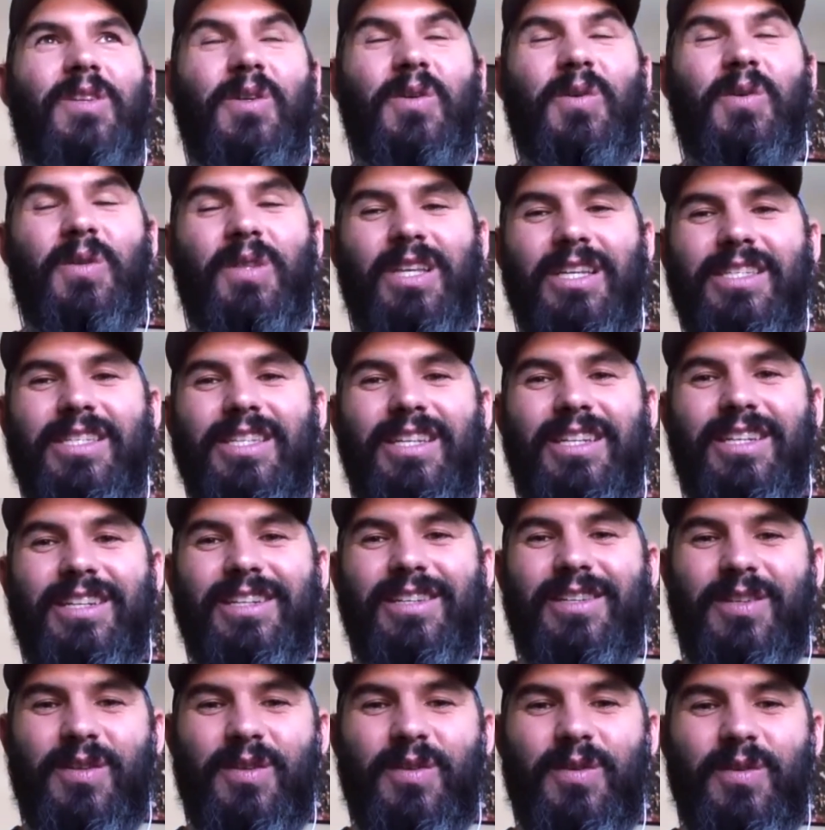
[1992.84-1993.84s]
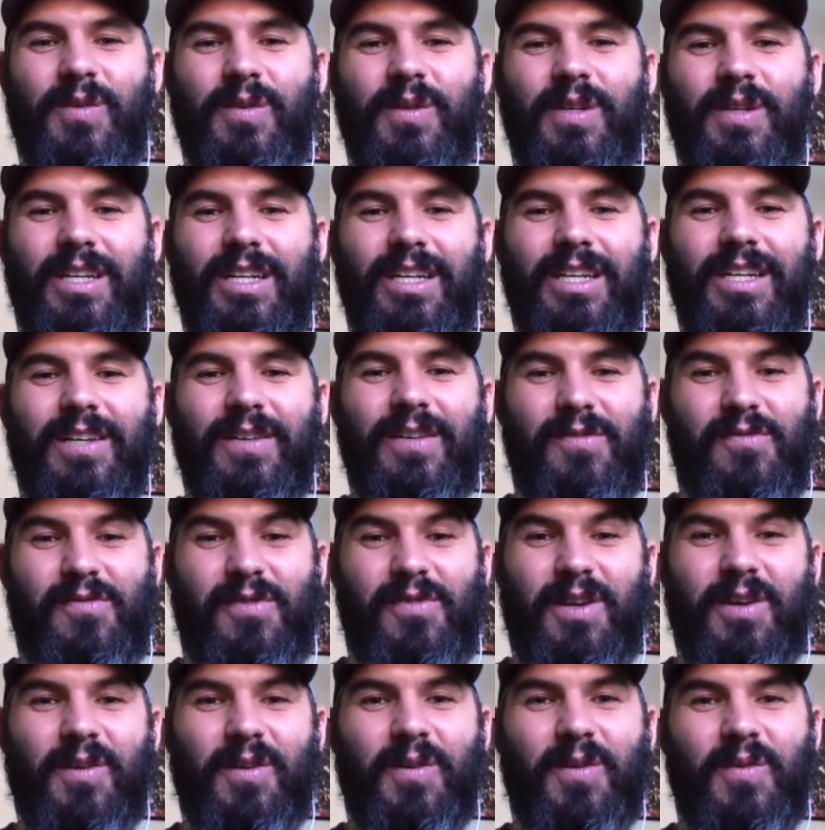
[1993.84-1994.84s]
to listen to
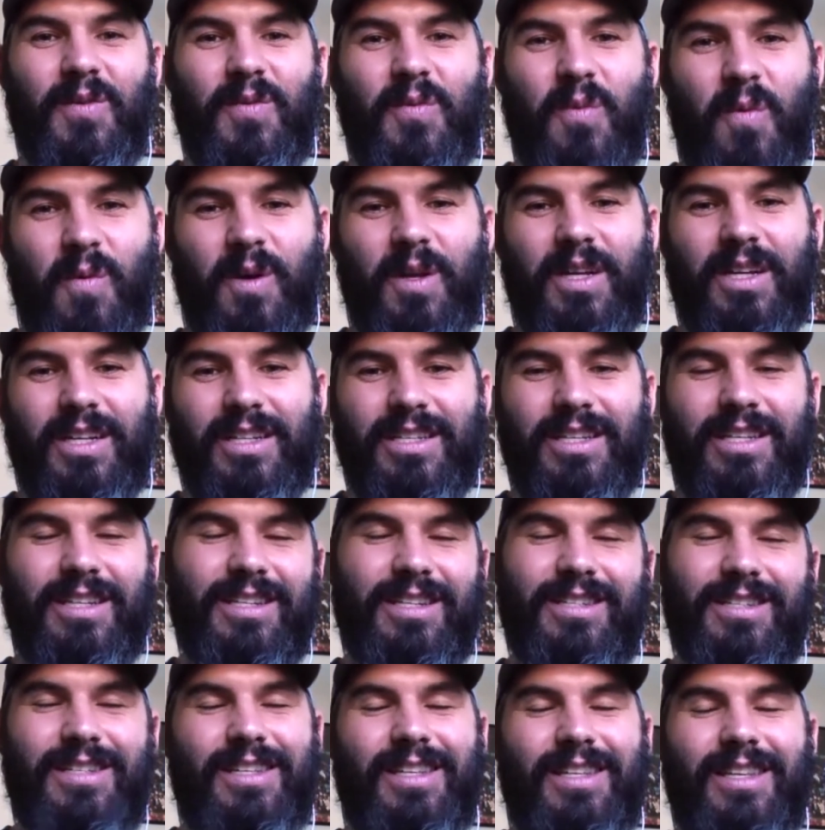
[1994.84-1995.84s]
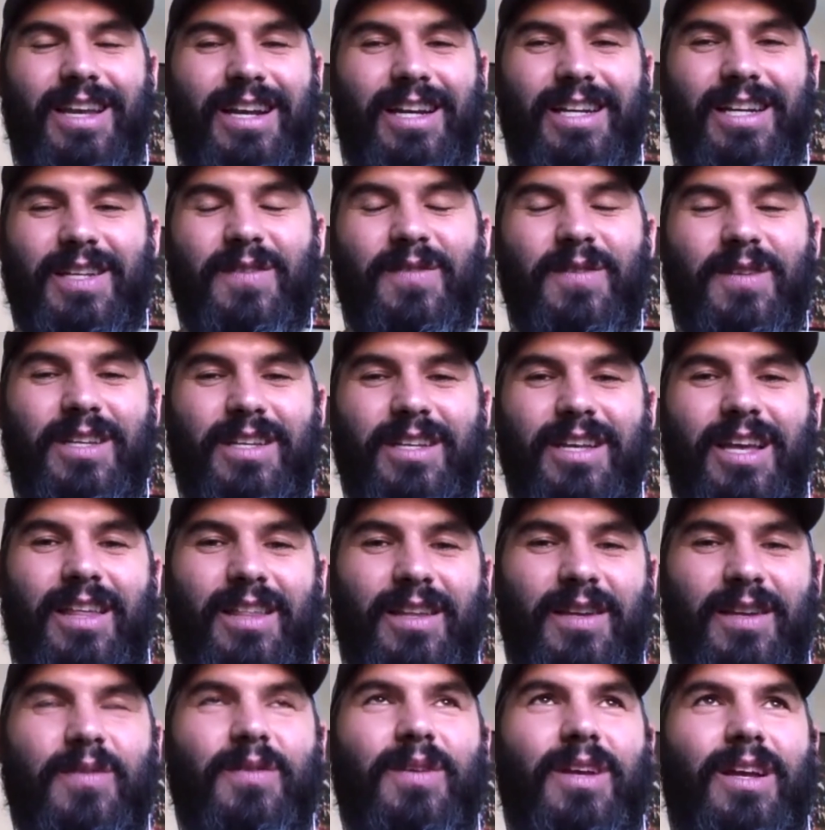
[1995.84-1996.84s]
fear and warnings and negativity. I
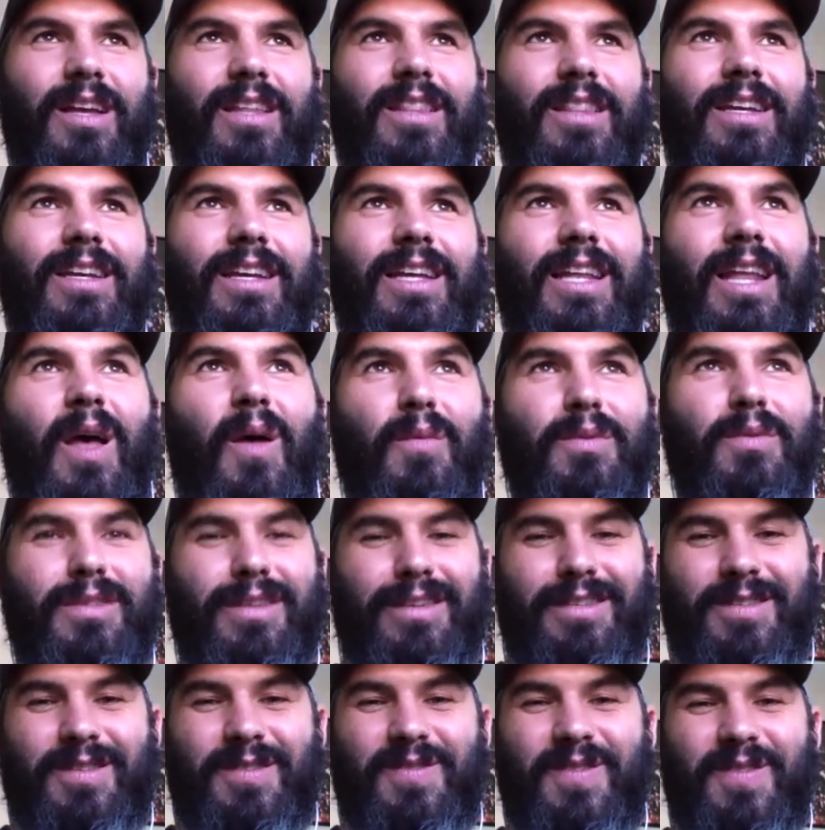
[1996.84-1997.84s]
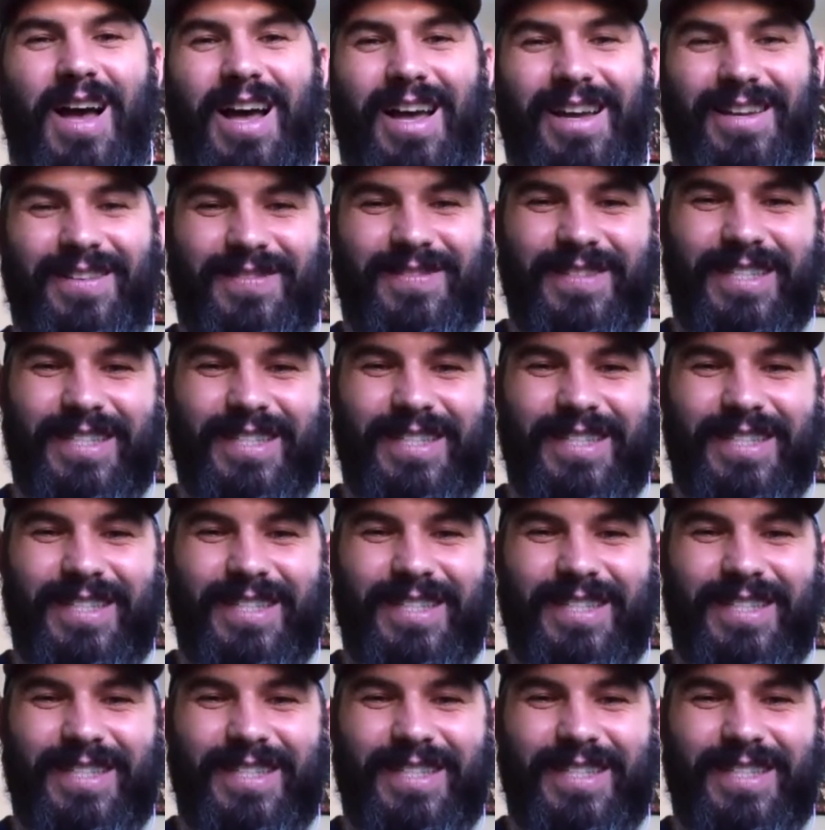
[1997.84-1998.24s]
think it helps us survive.